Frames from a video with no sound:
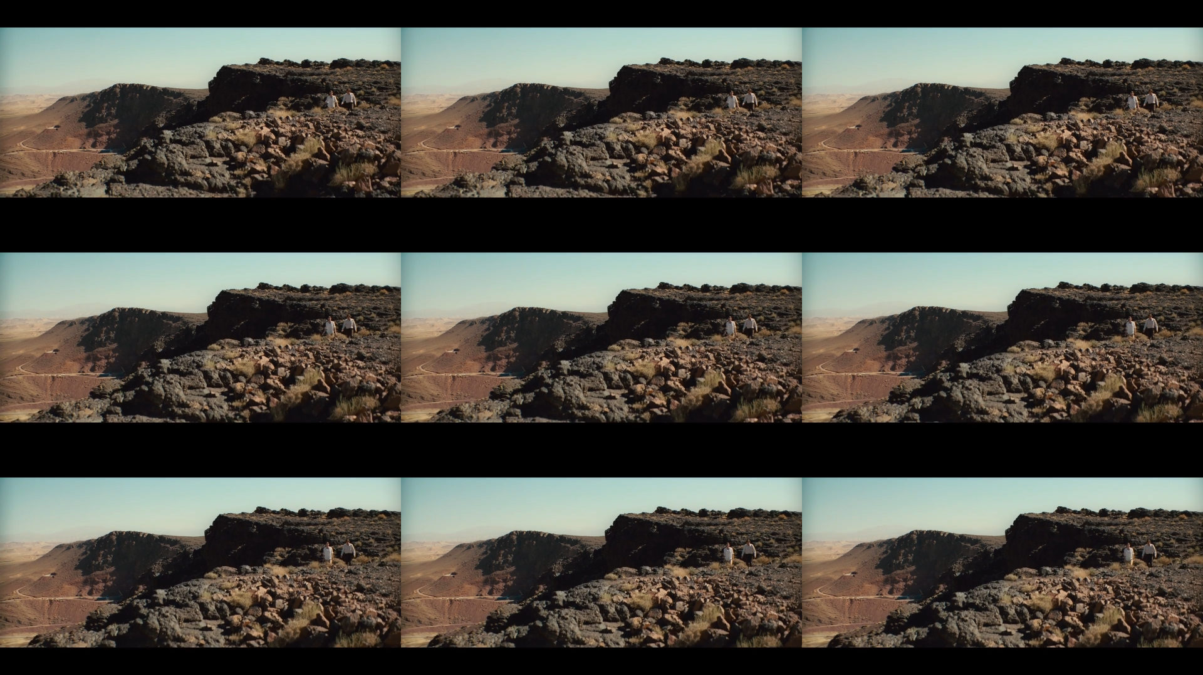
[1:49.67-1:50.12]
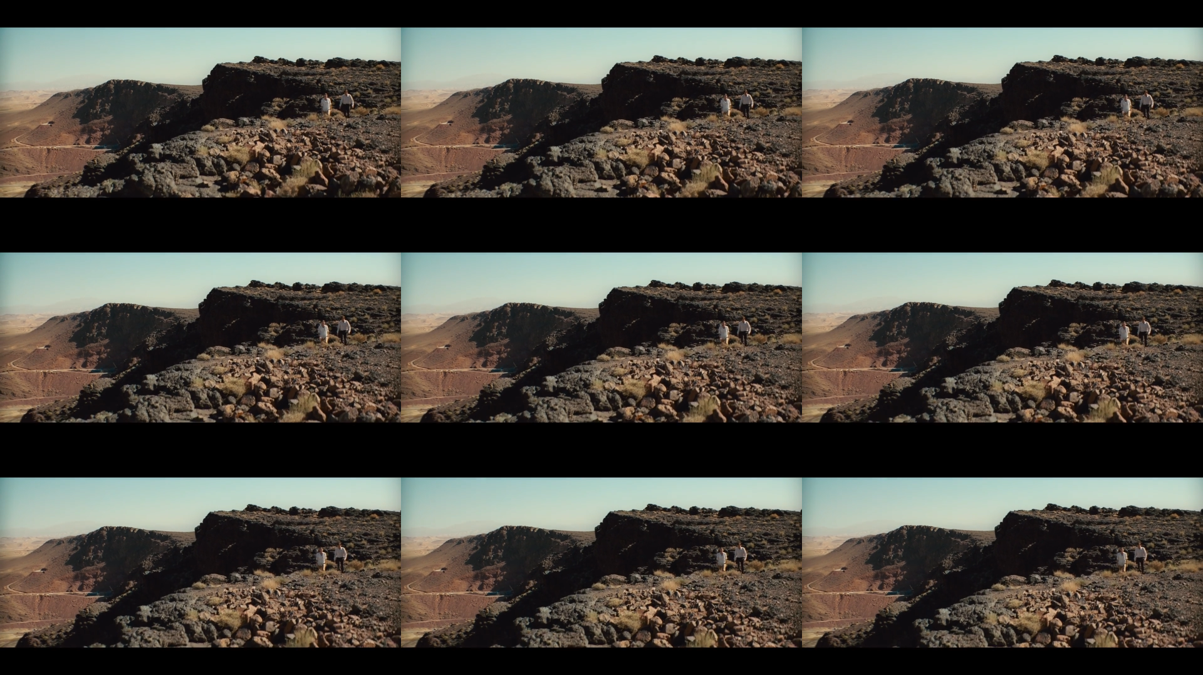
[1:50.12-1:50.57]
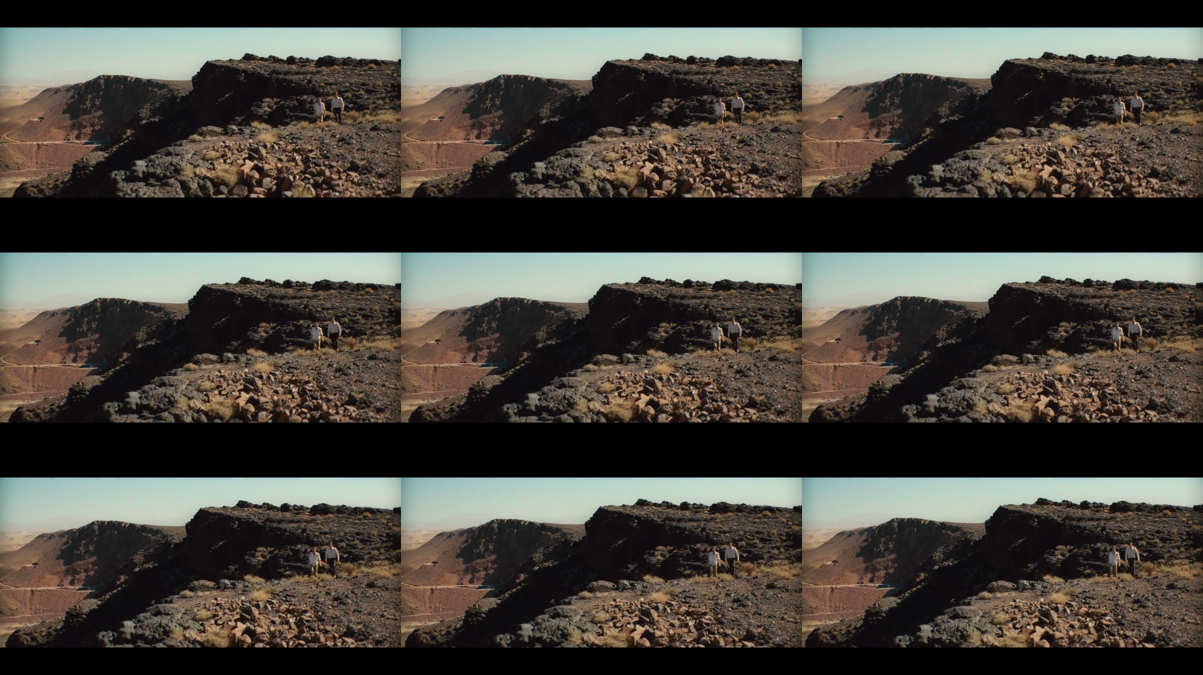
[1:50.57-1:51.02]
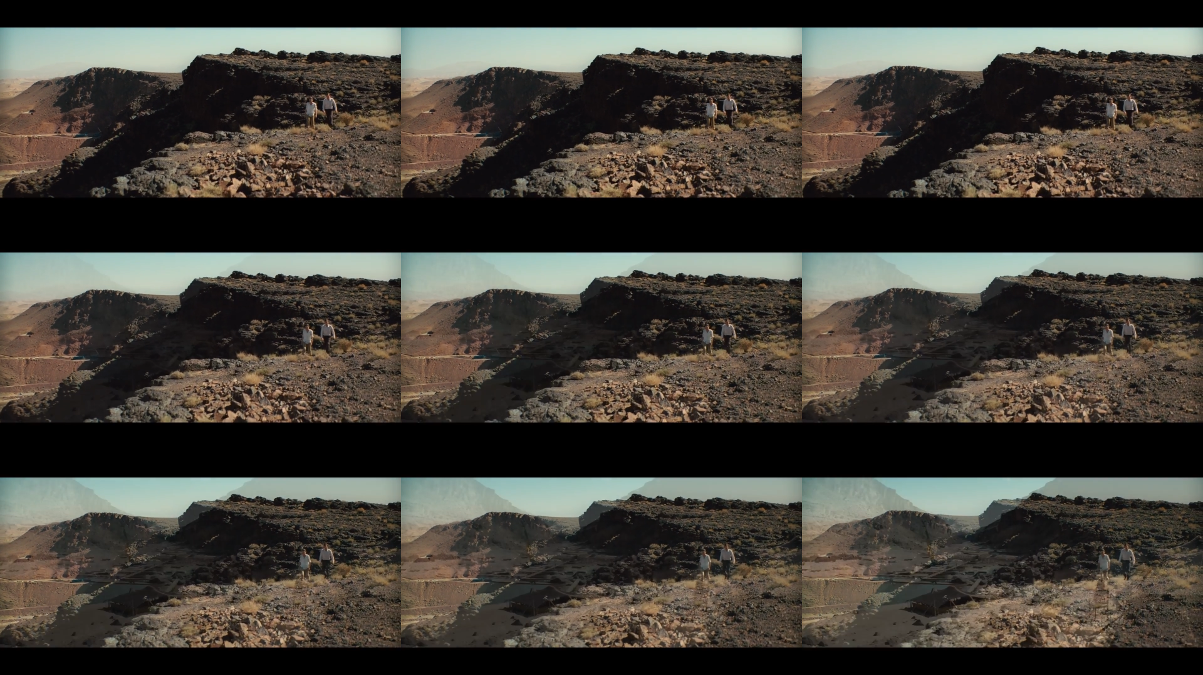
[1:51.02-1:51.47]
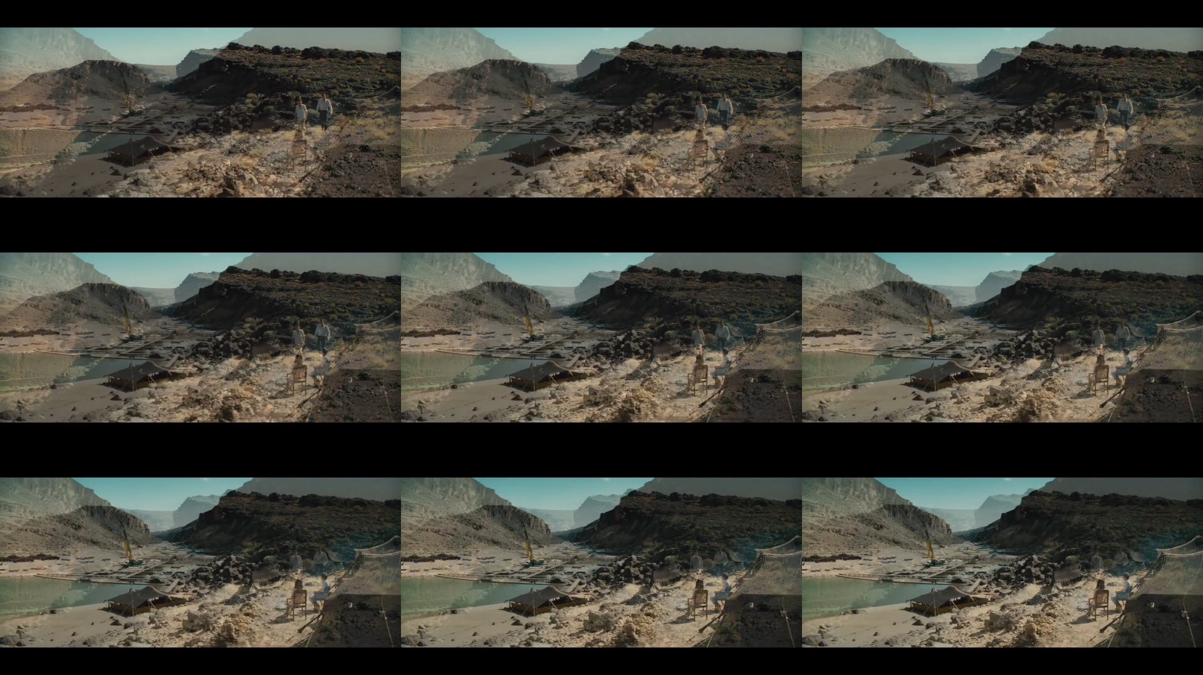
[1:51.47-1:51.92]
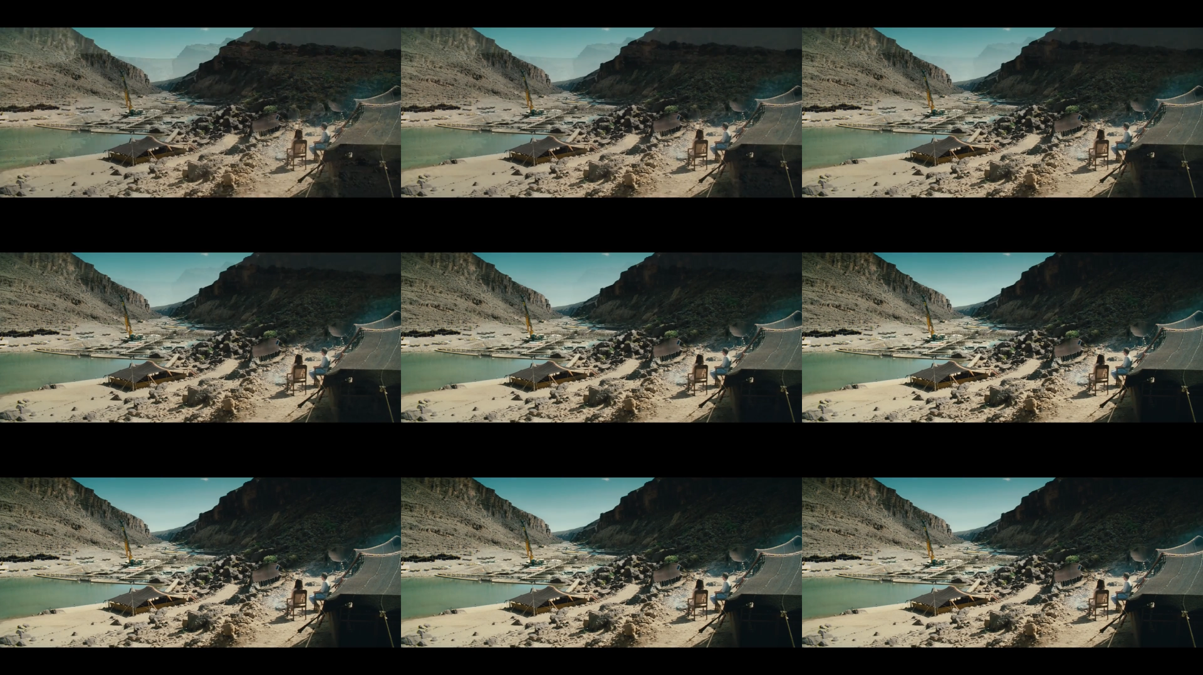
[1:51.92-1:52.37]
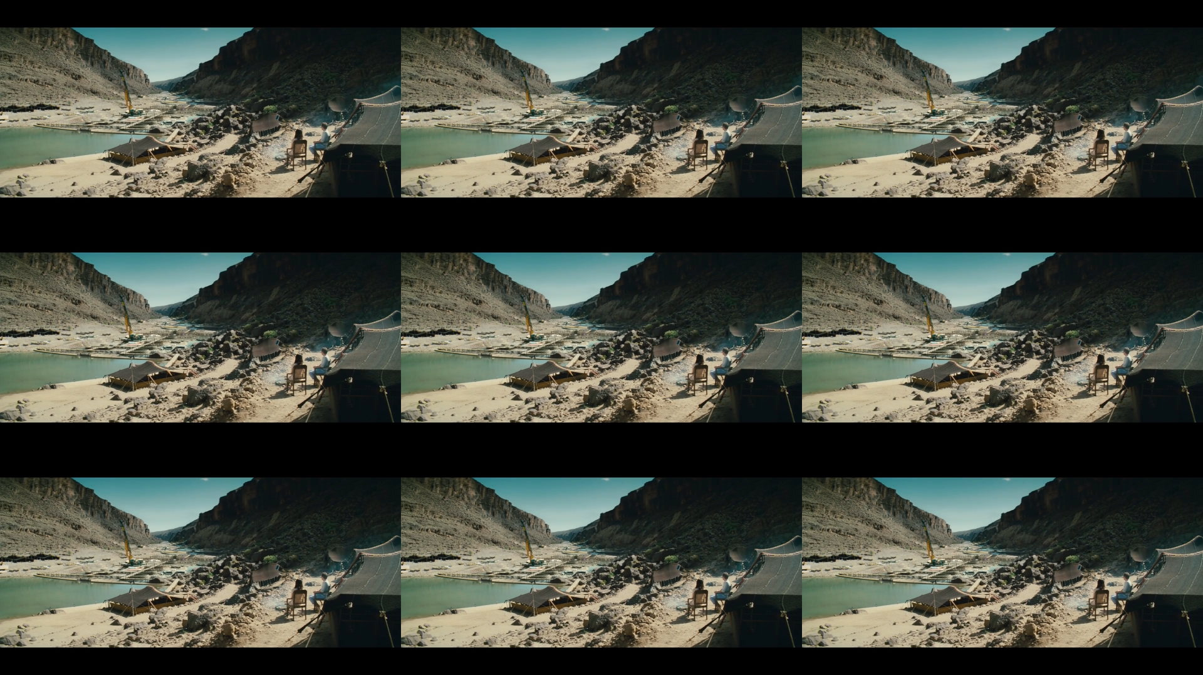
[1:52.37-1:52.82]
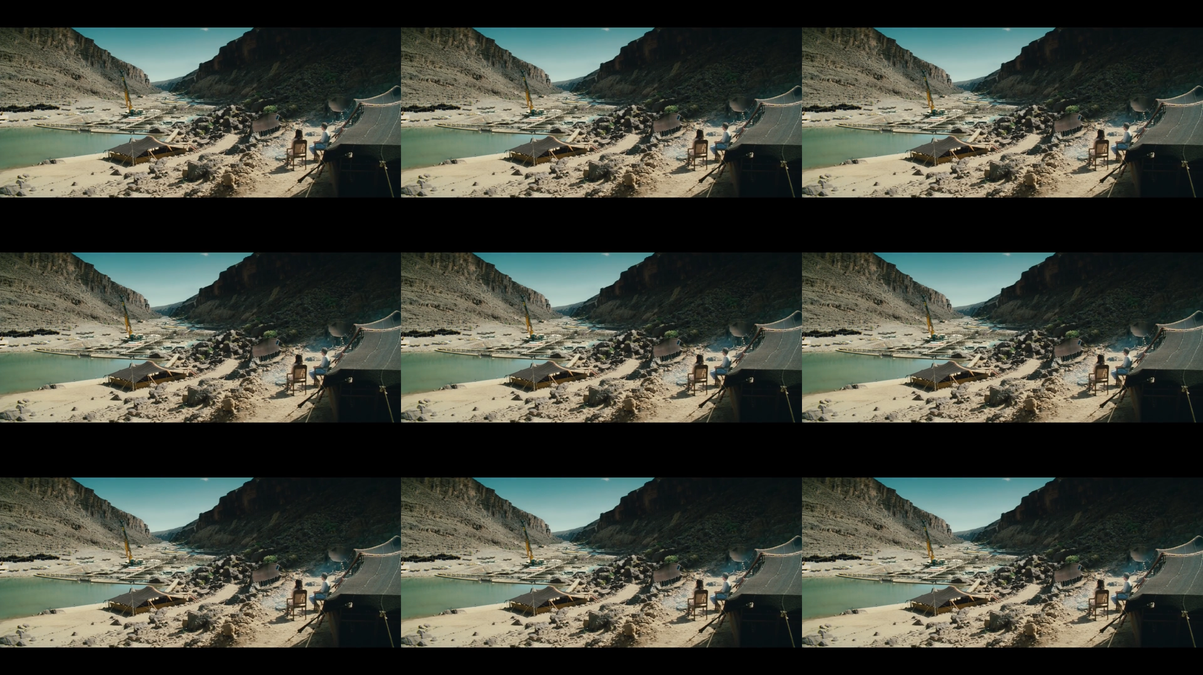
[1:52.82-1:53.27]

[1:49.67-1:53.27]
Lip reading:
Nobody's mouth can be seen.